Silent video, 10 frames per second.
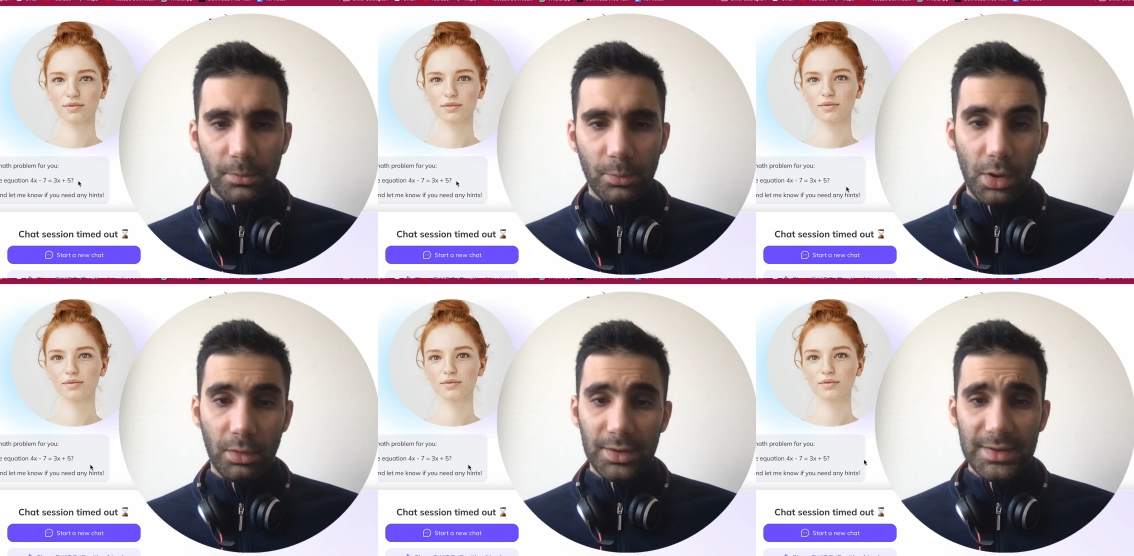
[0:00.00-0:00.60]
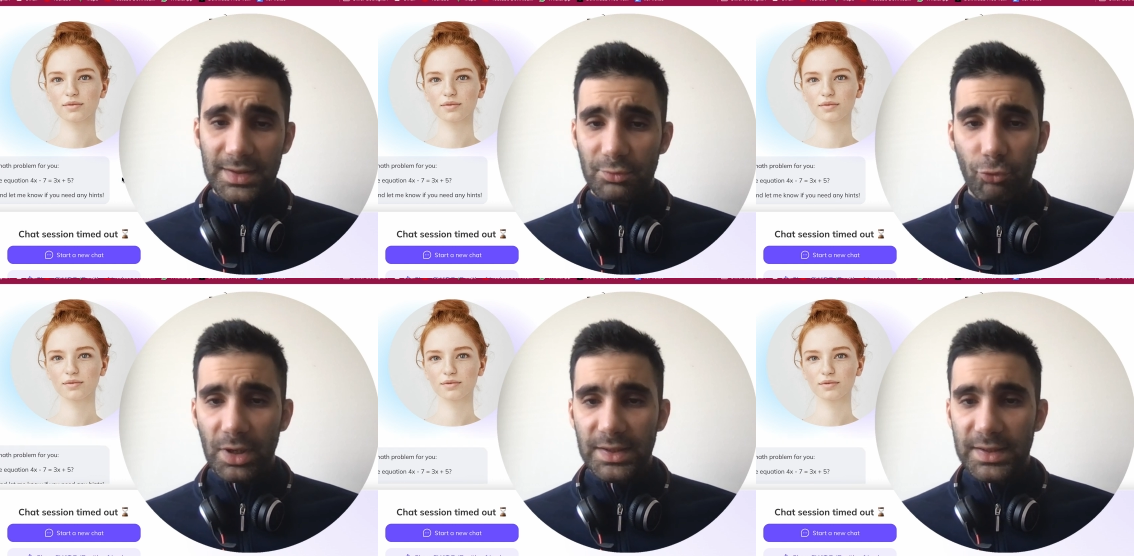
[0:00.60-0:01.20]
Speaker 1: well, it's
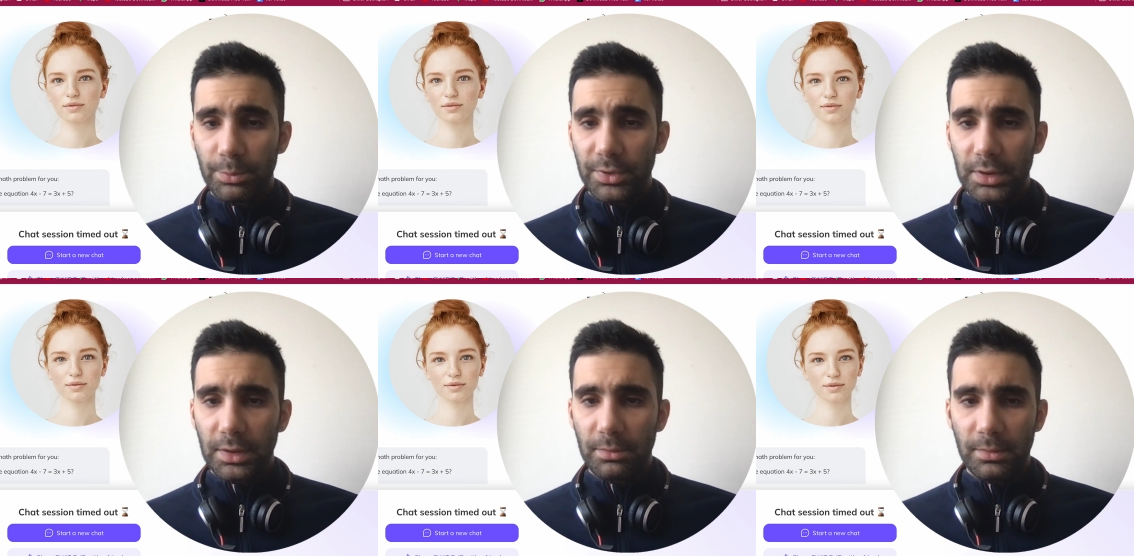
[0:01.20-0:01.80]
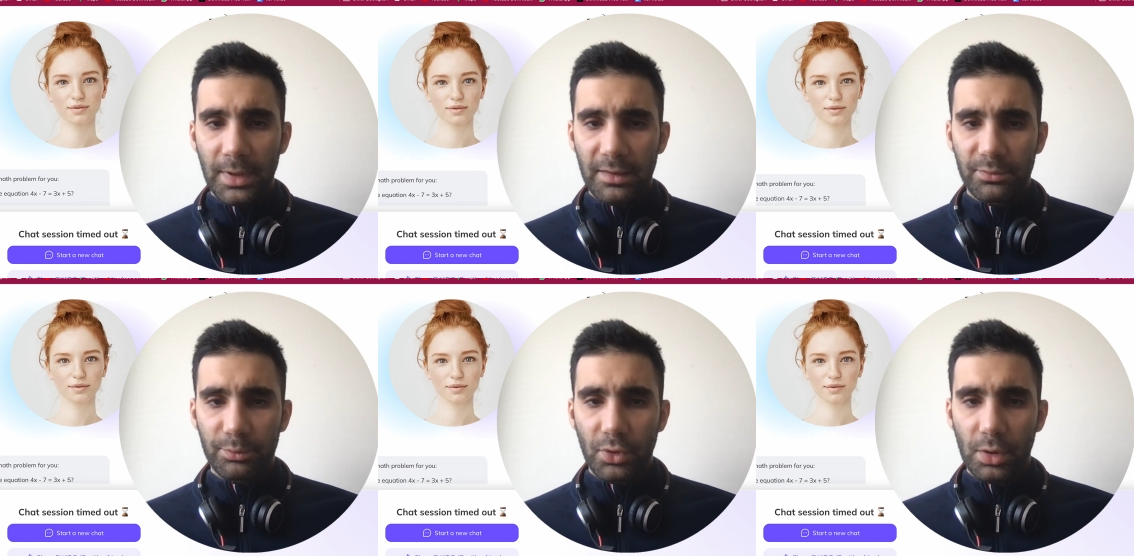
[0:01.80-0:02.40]
really simple math
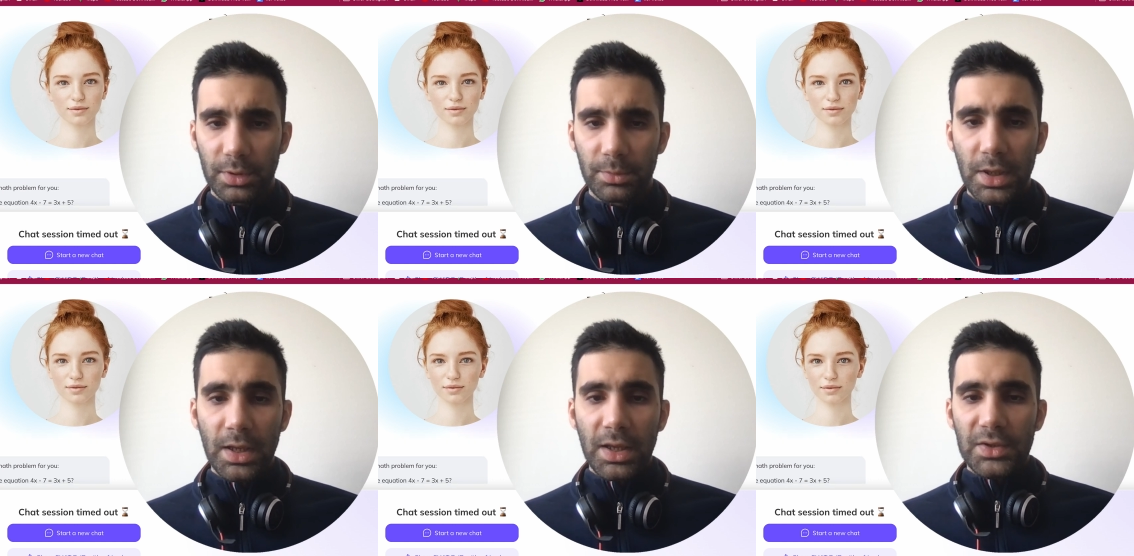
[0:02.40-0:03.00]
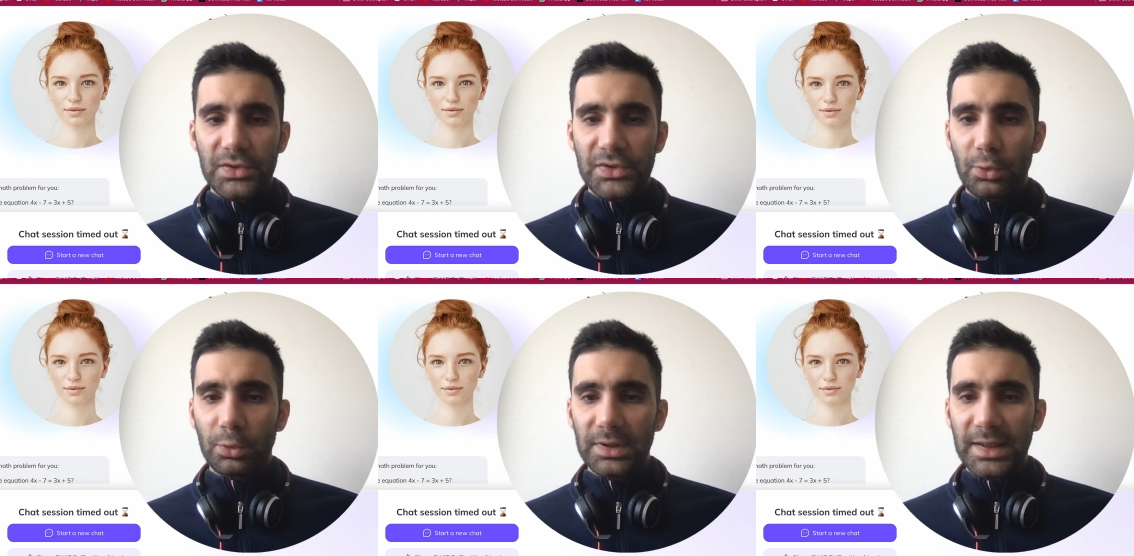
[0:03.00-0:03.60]
problem. So
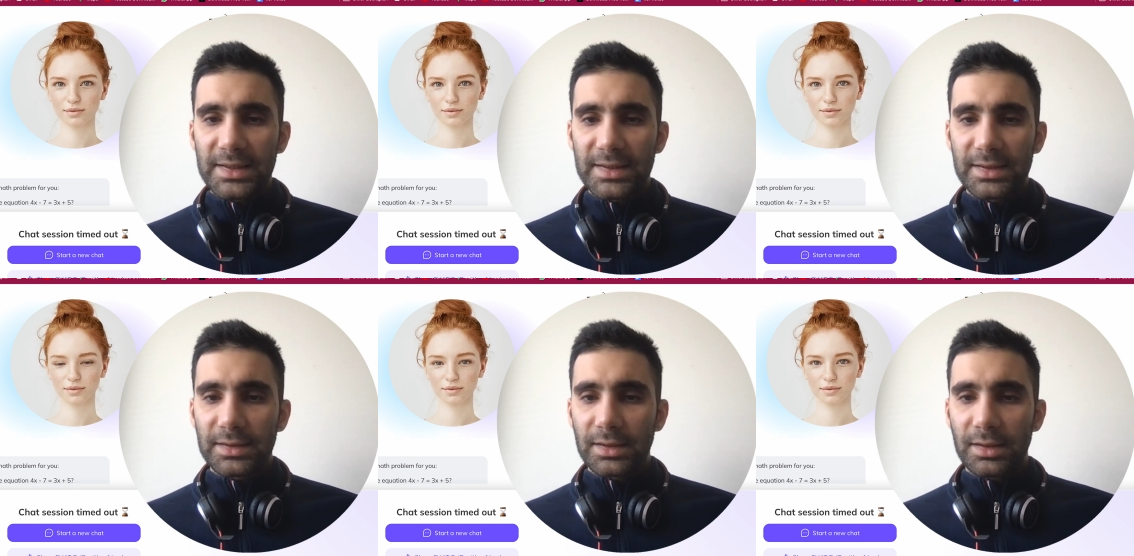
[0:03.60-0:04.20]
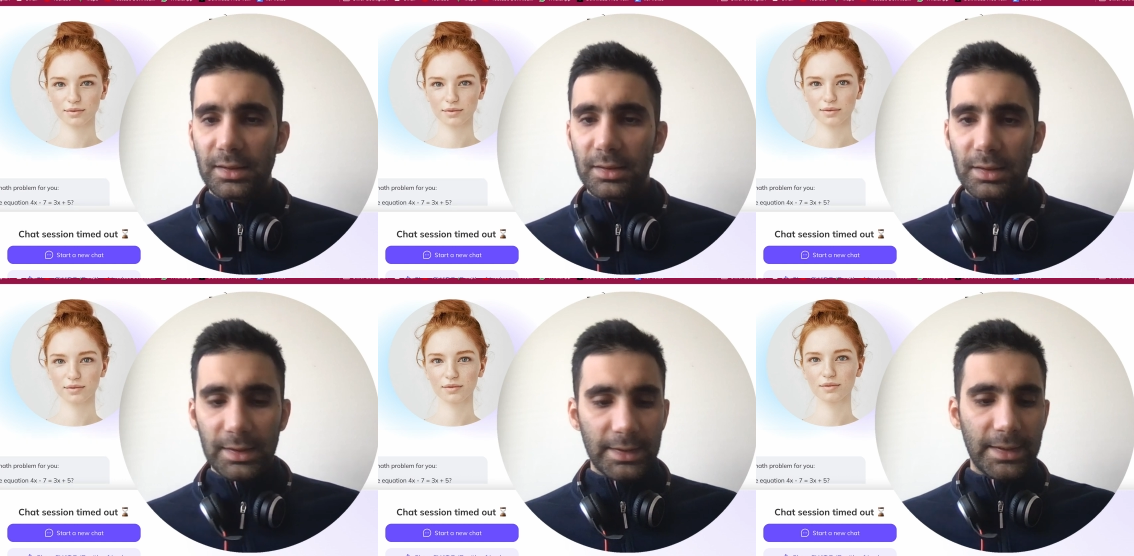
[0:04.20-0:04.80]
let's
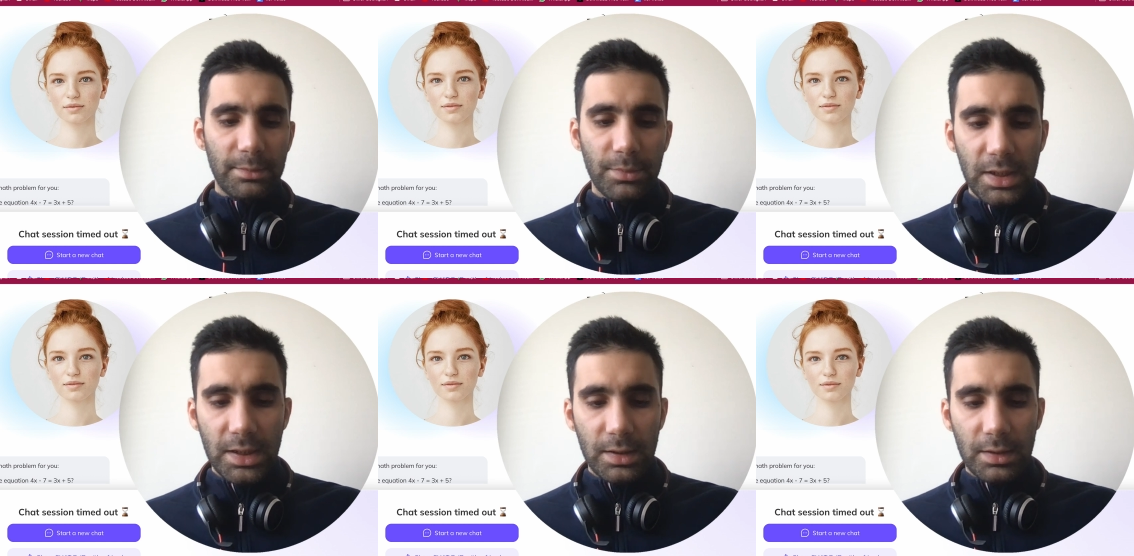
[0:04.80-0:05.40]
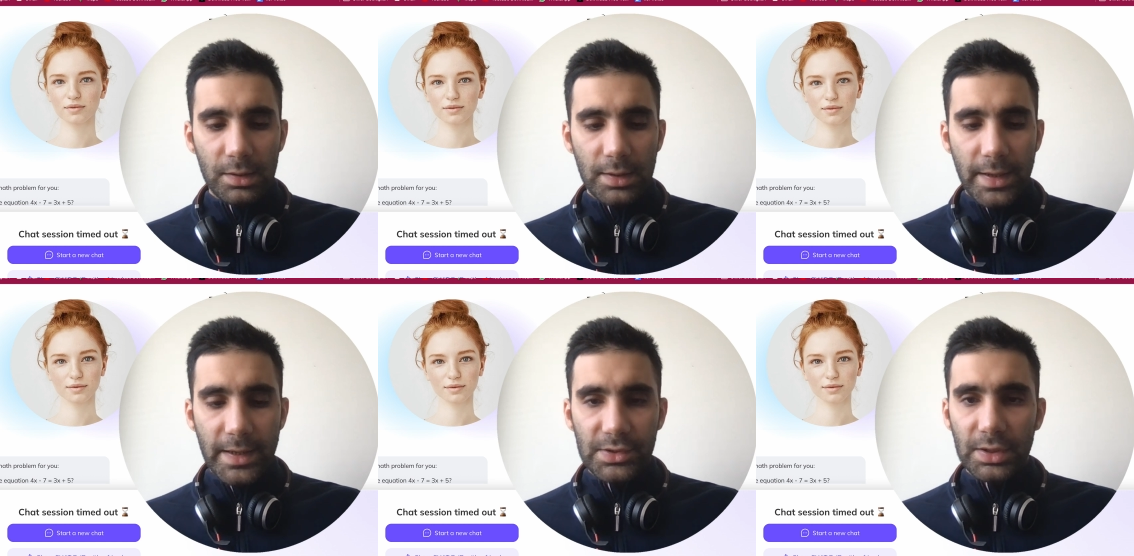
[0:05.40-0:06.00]
let me
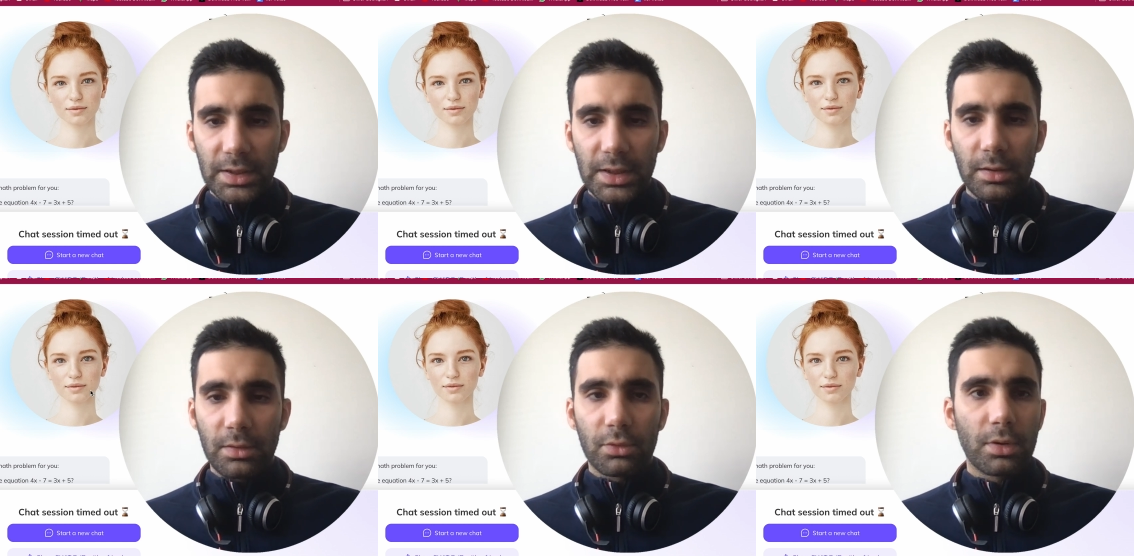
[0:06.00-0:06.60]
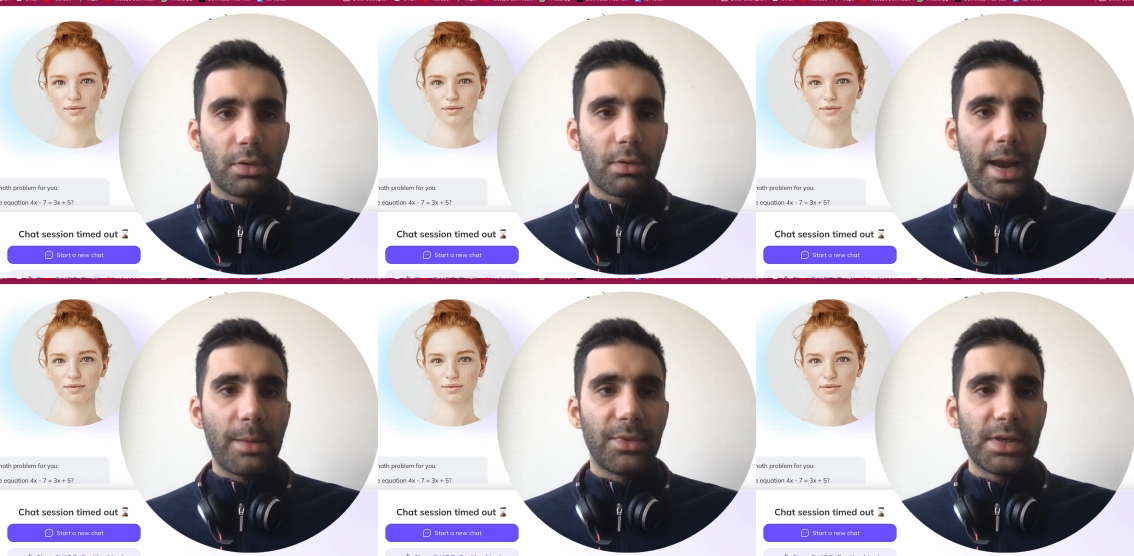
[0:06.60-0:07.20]
actually
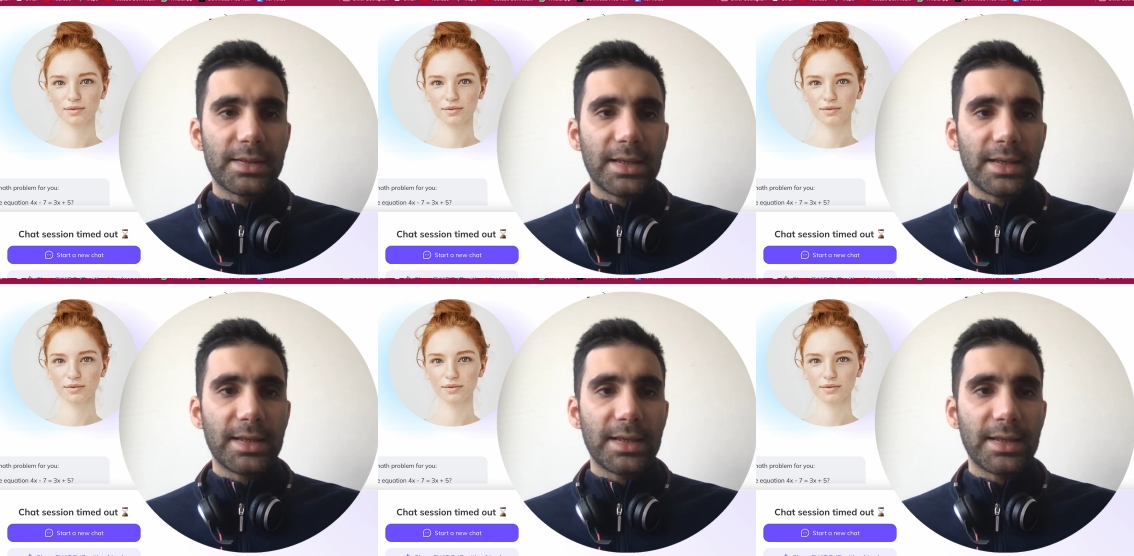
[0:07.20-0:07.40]
grab this